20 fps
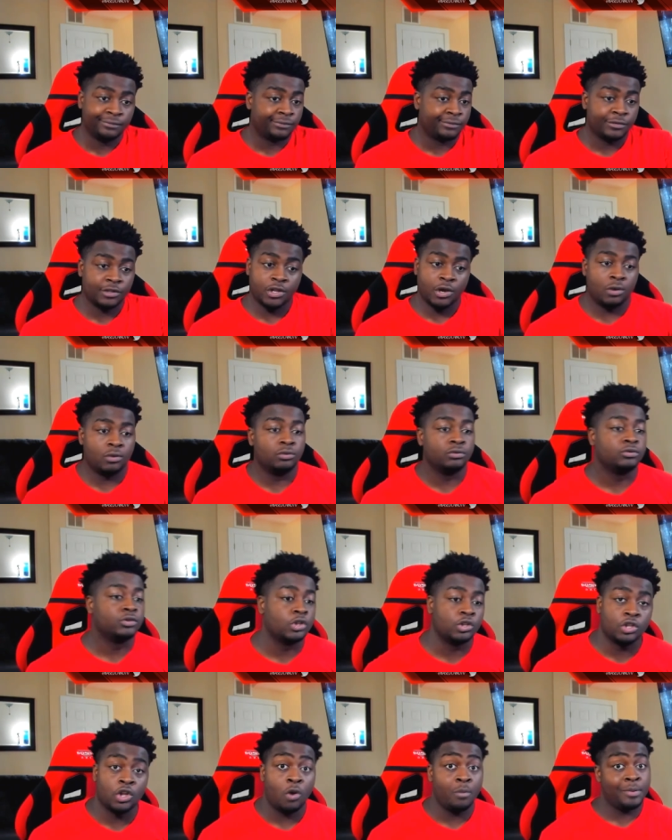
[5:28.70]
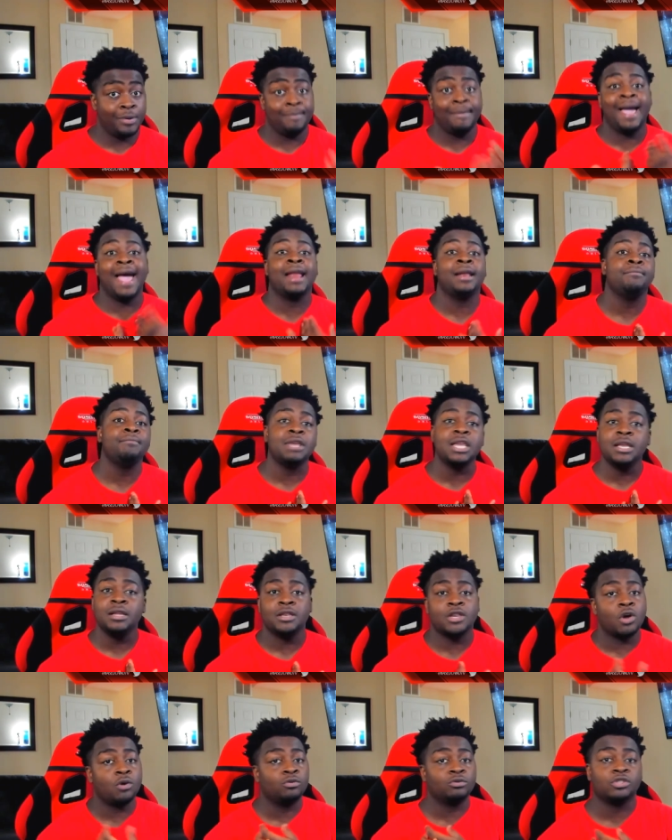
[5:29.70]
Don't don't be mad at me.
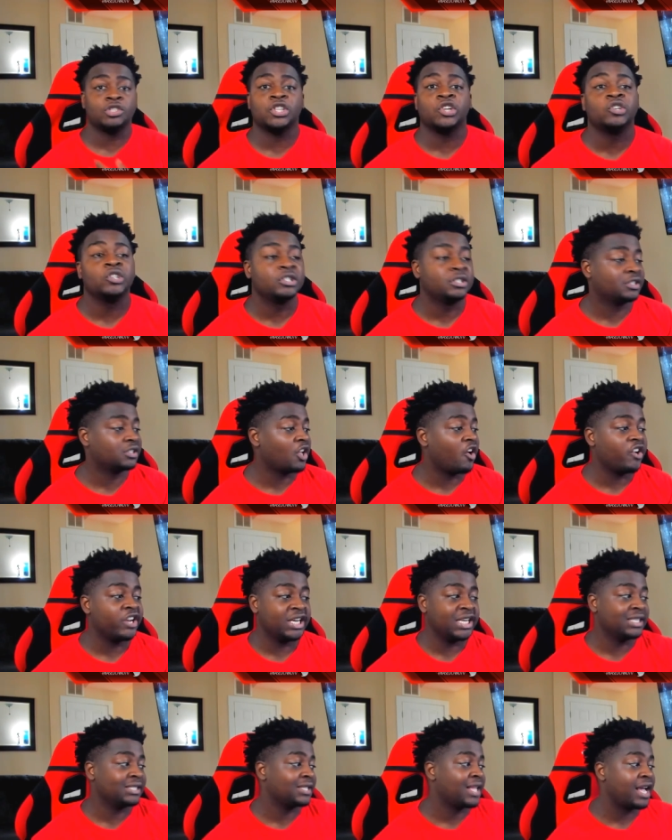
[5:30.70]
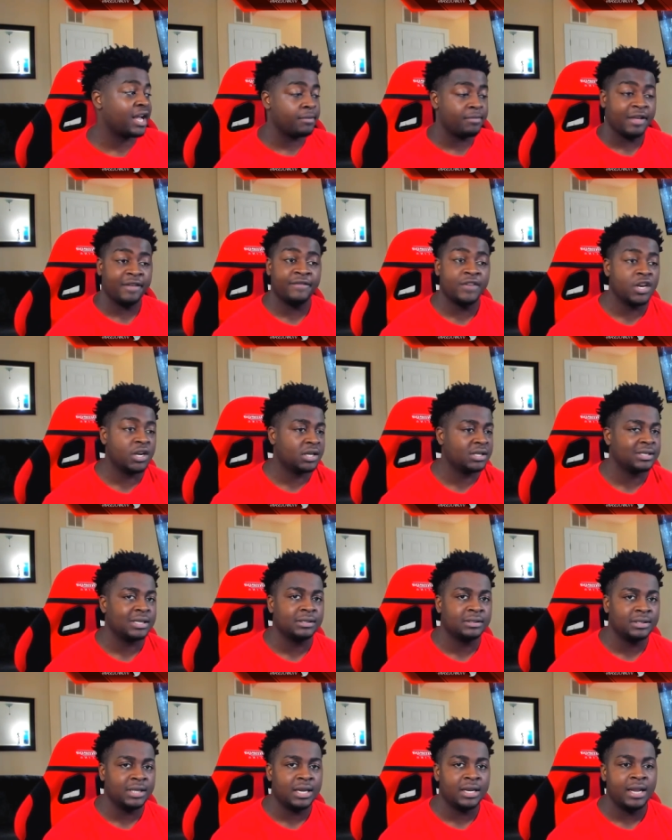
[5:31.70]
Don't, don't start disliking my video because I
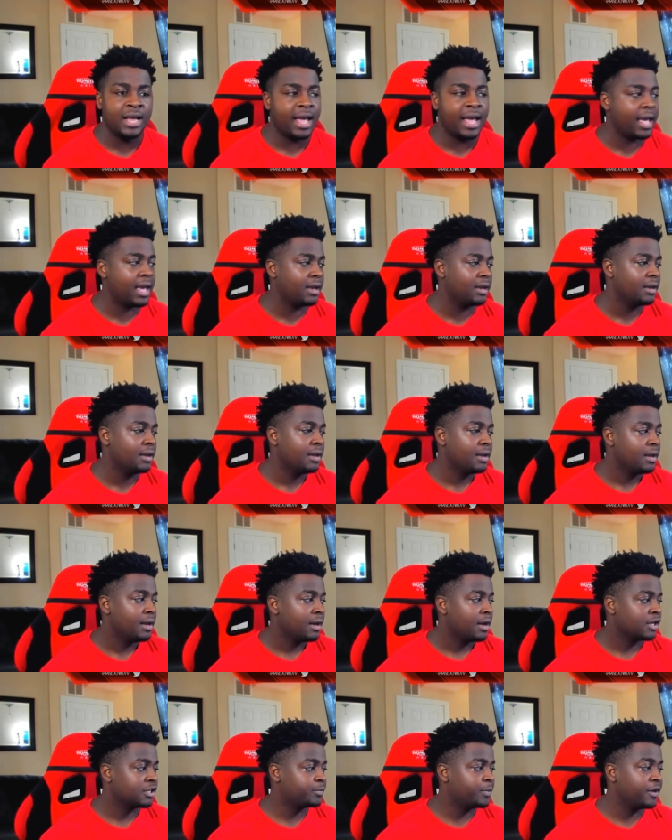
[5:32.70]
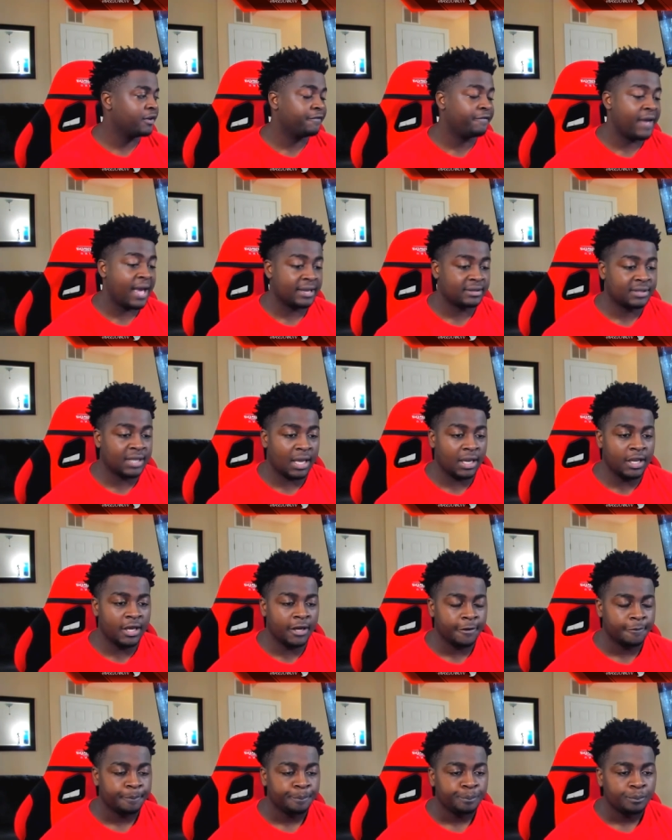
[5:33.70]
said that. Hey, I'm speaking facts. Now,
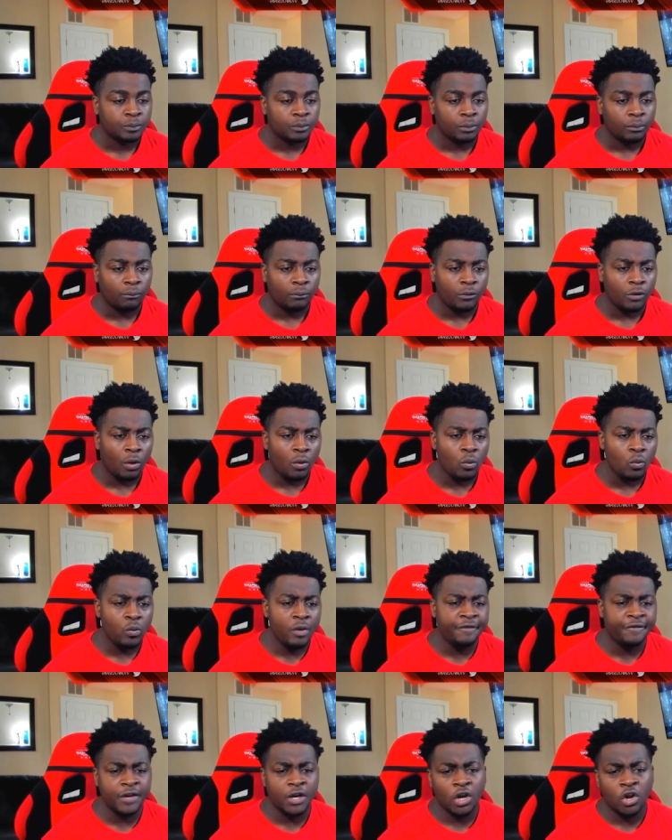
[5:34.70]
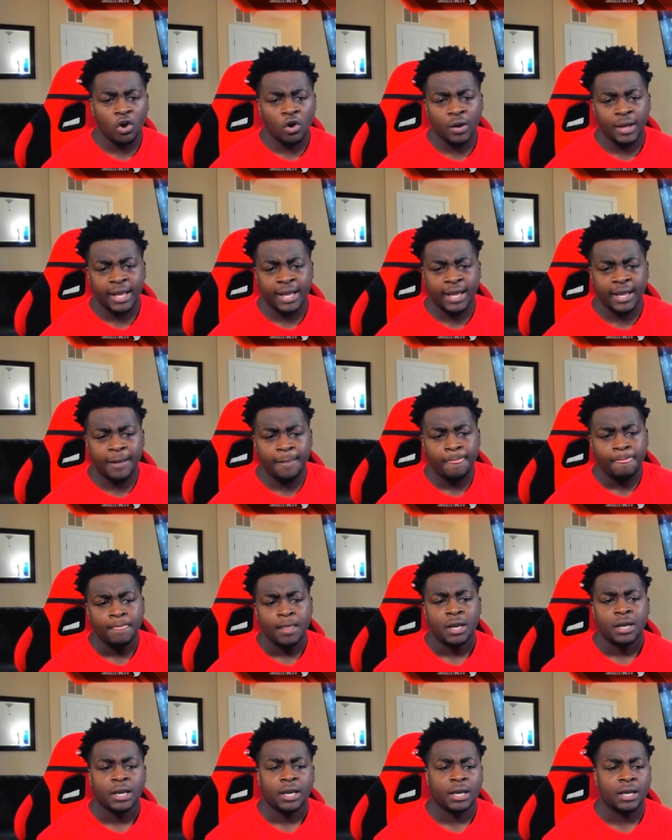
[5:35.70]
look, we finna go ahead
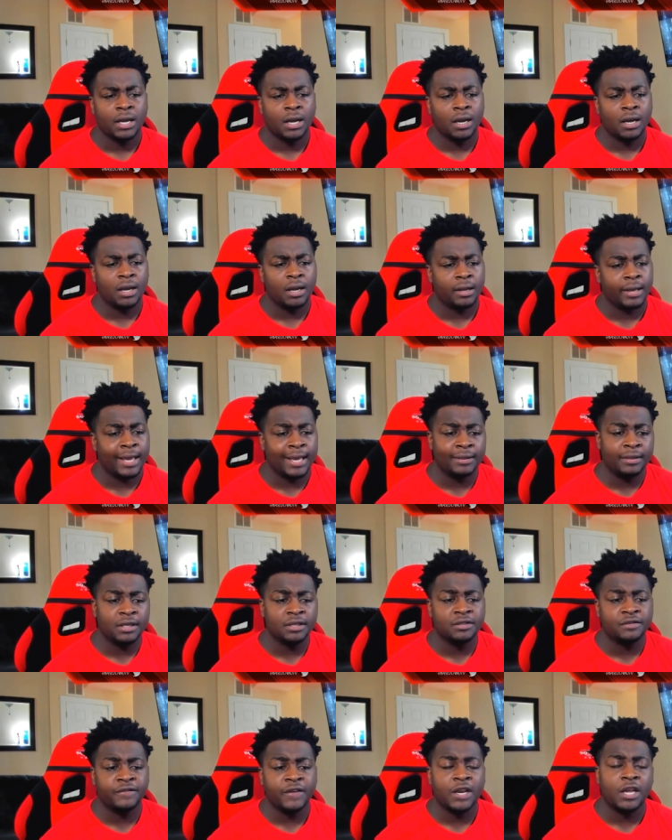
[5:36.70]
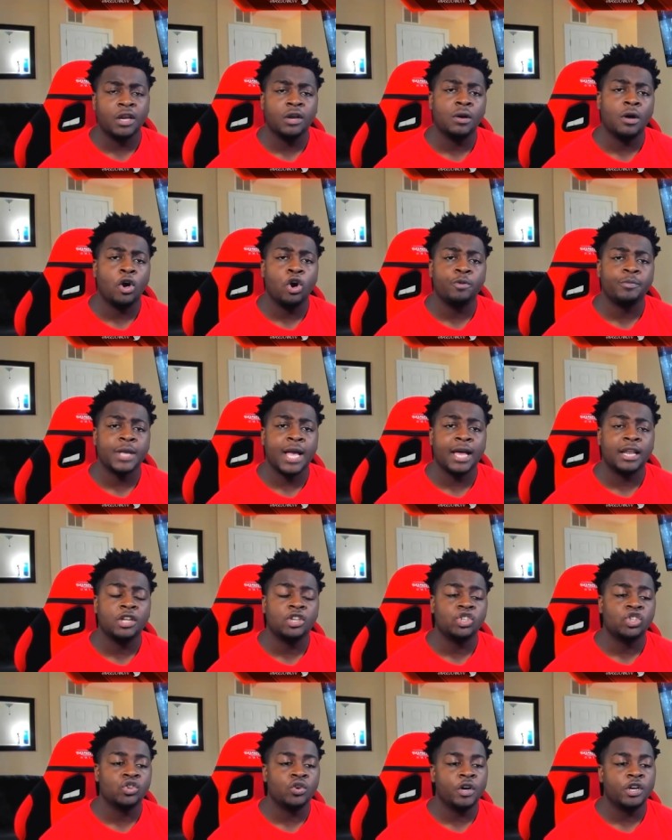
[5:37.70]
and uh, end this video. I hope y'all
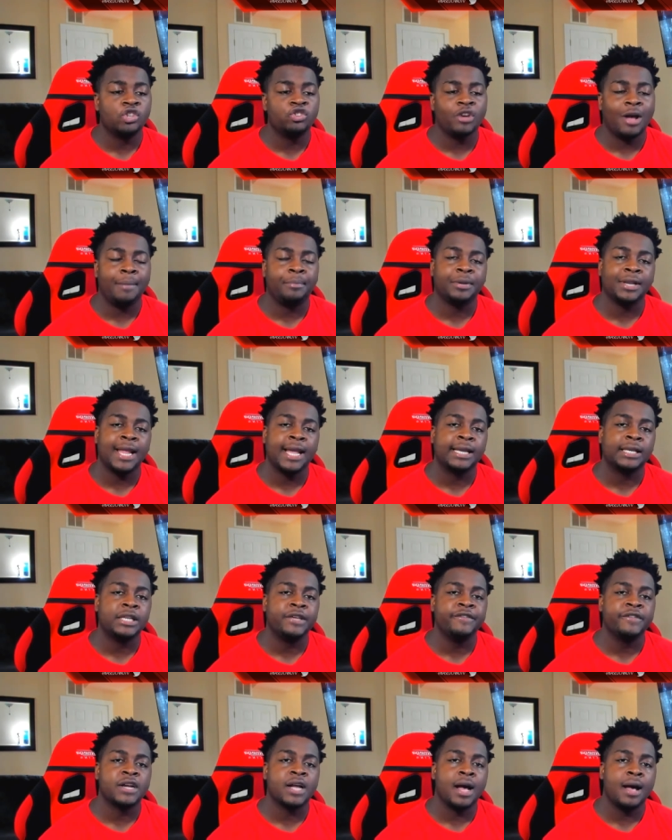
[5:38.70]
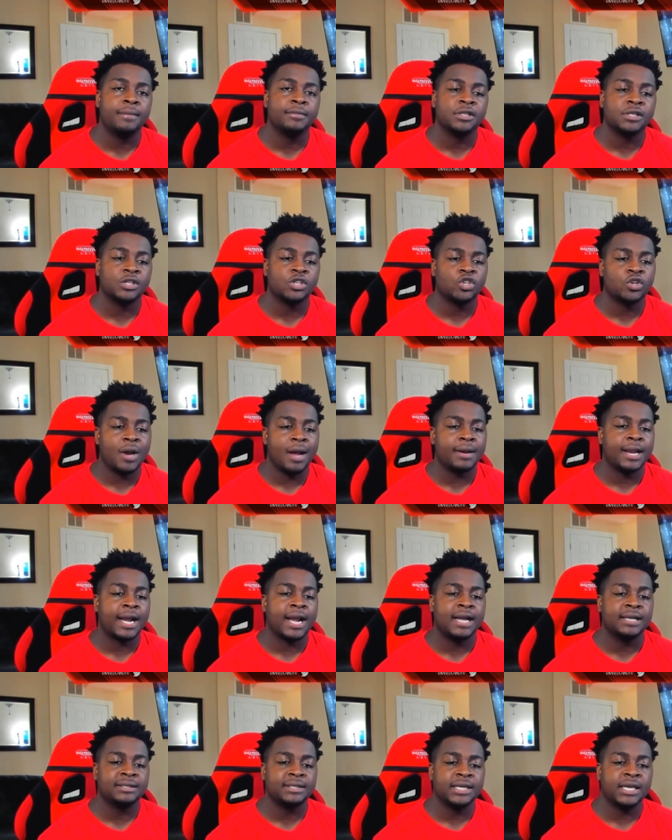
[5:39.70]
enjoy. Drop a like, leave a comment, subscribe. Like
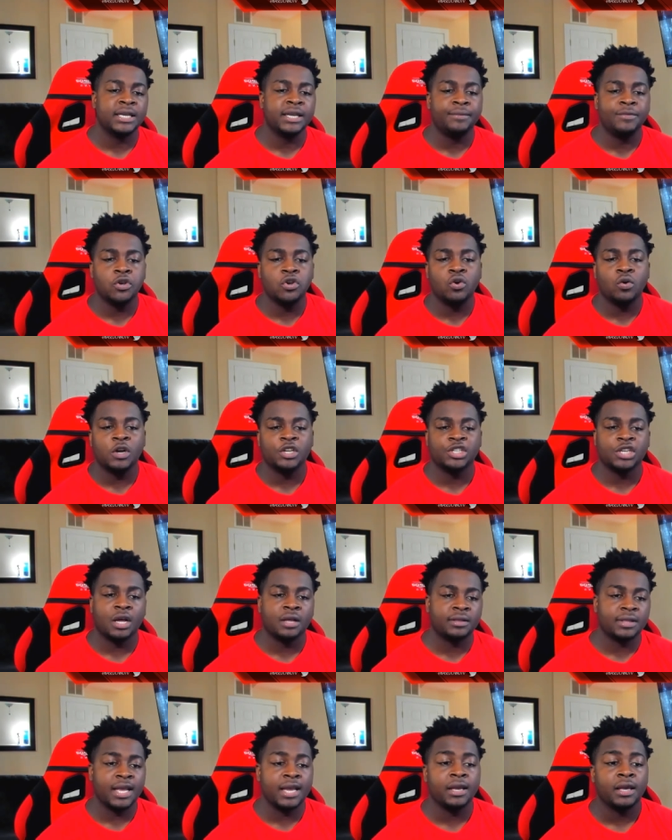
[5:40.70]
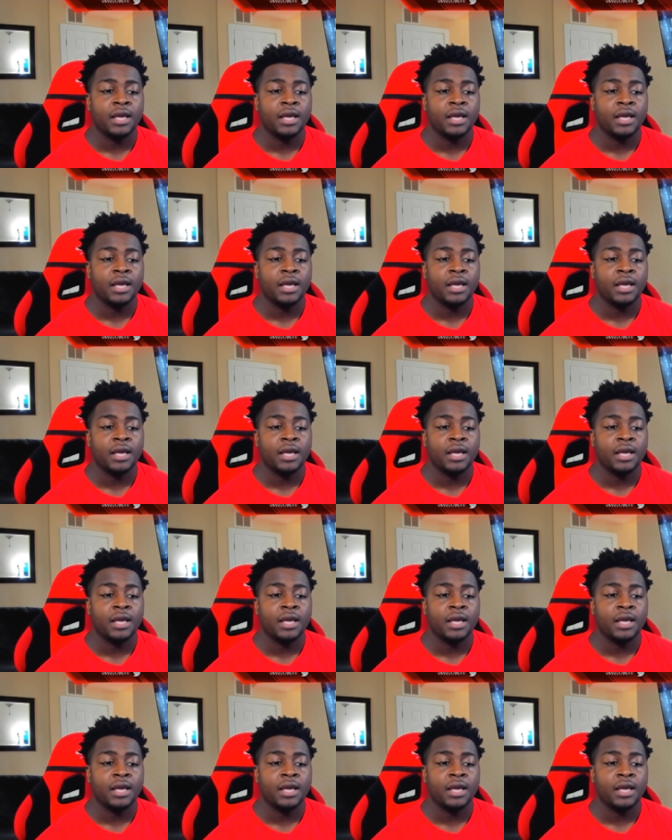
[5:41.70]
I said, let me know what y'all think.